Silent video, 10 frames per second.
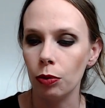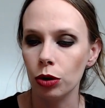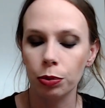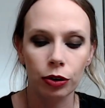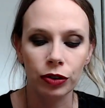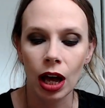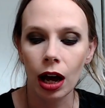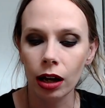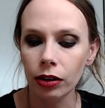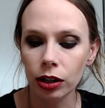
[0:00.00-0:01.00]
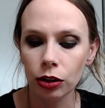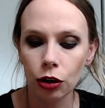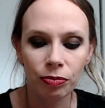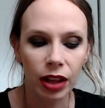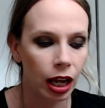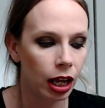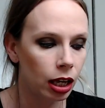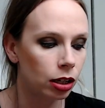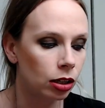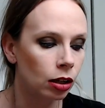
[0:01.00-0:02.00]
waterproof eyeliner
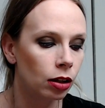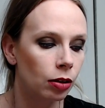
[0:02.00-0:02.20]
and